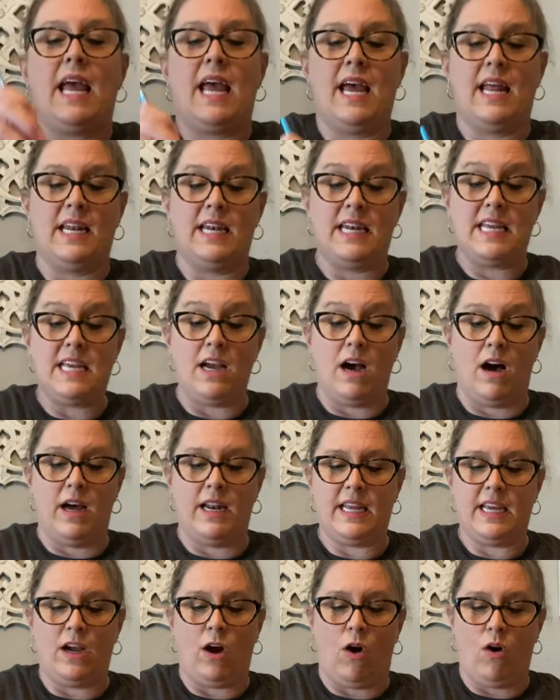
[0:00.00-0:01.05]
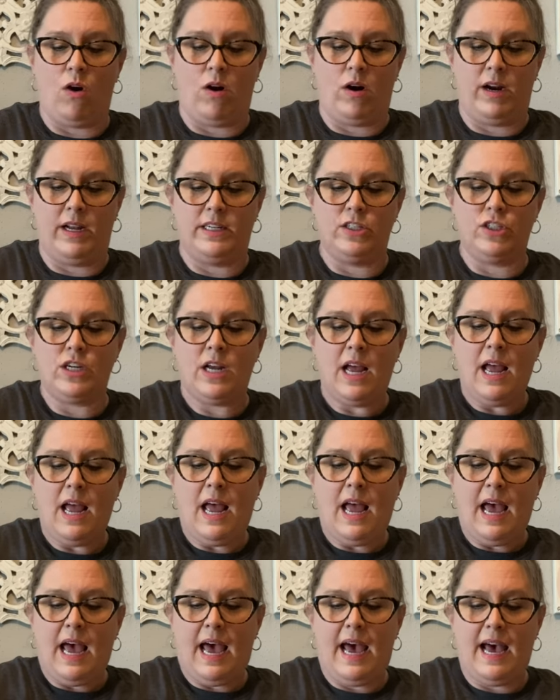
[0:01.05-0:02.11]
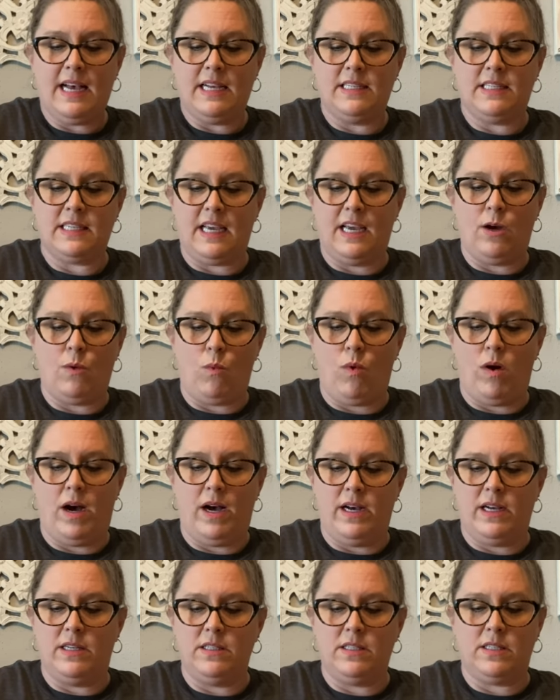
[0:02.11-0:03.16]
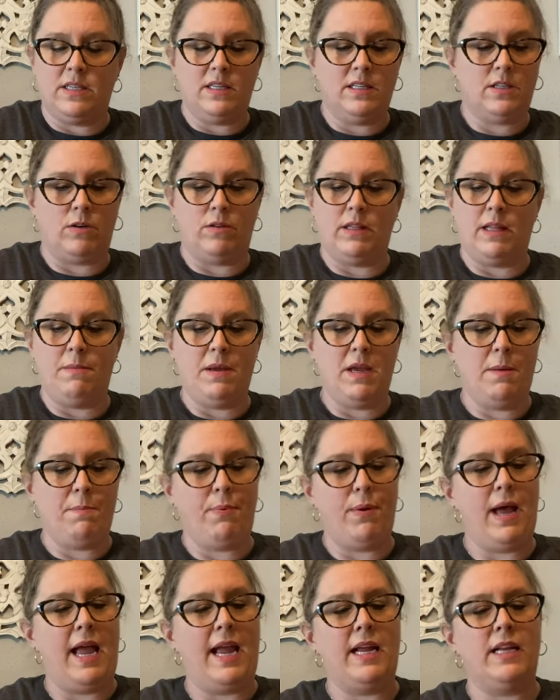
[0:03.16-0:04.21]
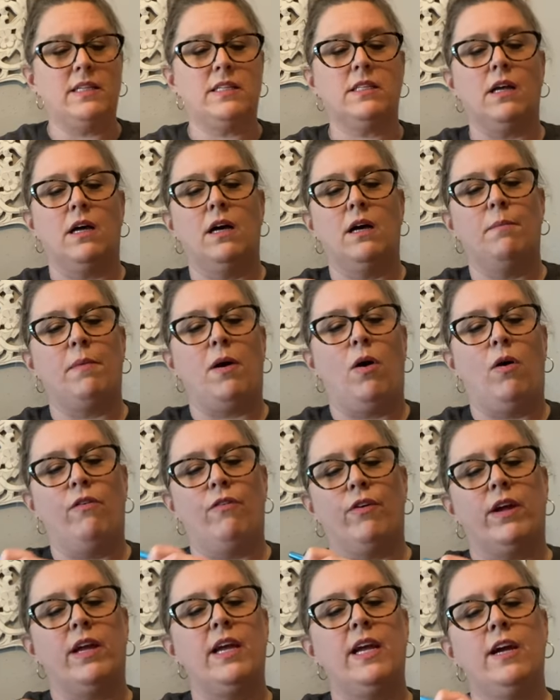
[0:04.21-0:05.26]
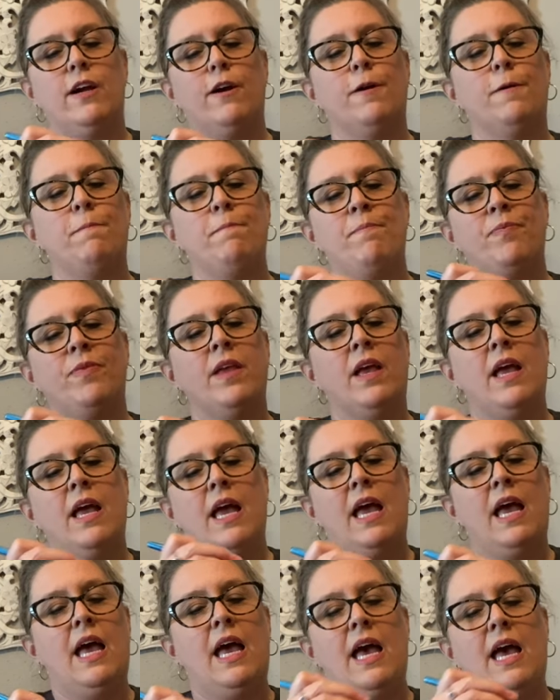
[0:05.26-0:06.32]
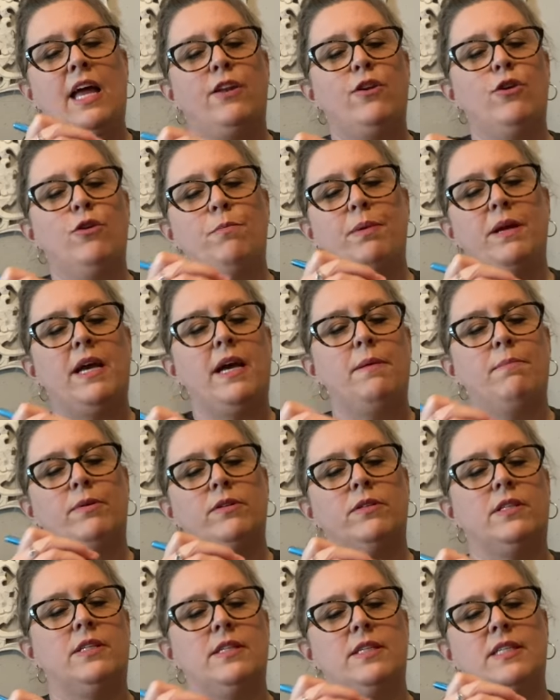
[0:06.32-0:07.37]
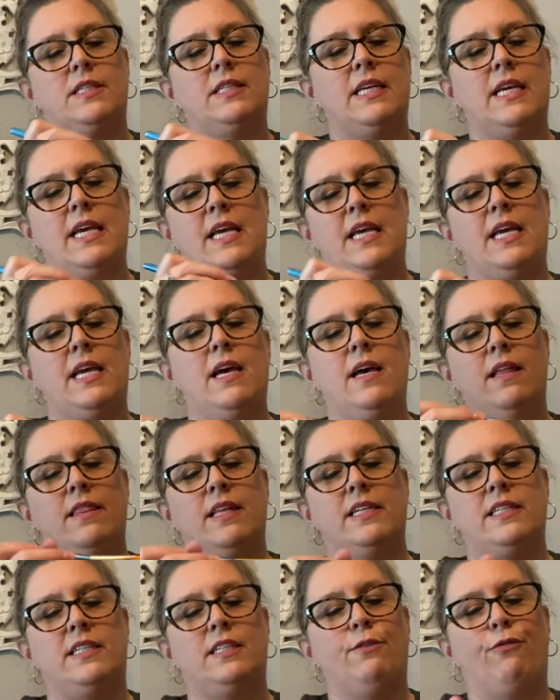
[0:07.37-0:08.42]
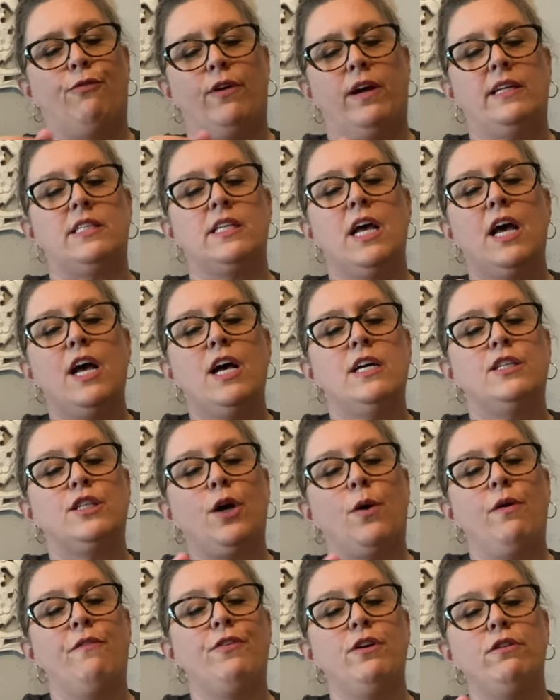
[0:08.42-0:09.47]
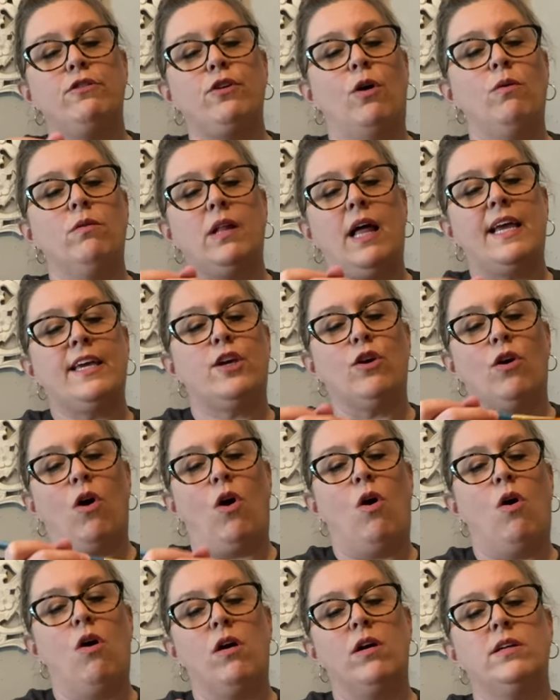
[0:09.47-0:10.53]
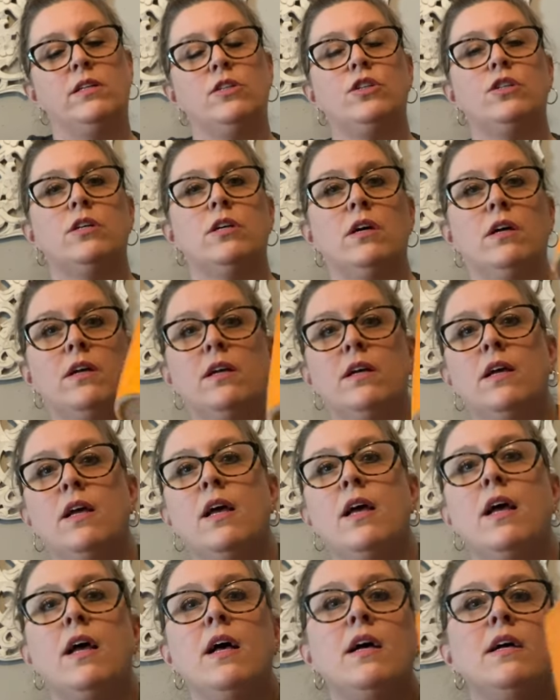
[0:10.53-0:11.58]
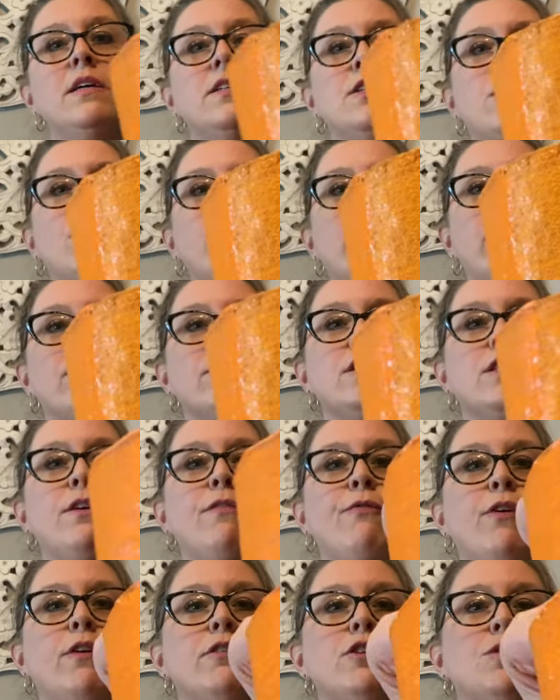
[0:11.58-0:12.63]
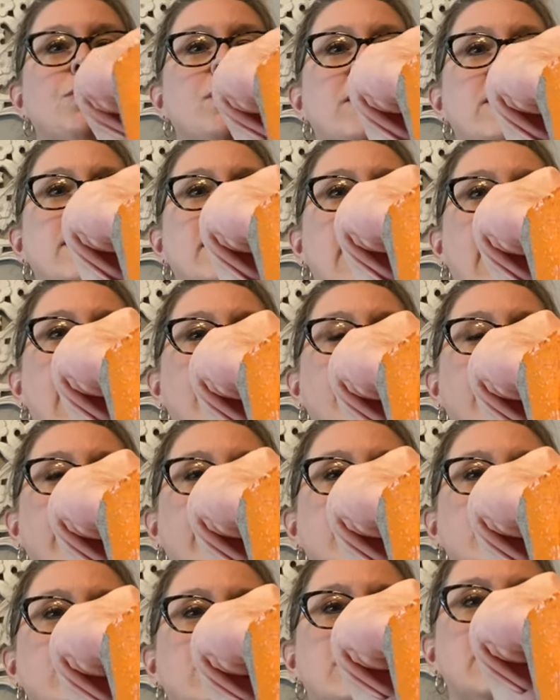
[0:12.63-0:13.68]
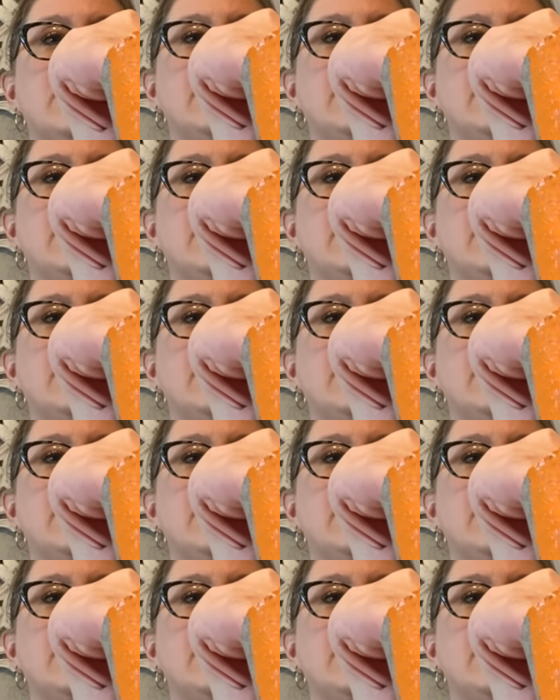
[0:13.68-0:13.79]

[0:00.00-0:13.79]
and neon orange as it was. So let me paint some over here and you'll be able to see the difference. So if you don't like your orange, so there's the first one and there's the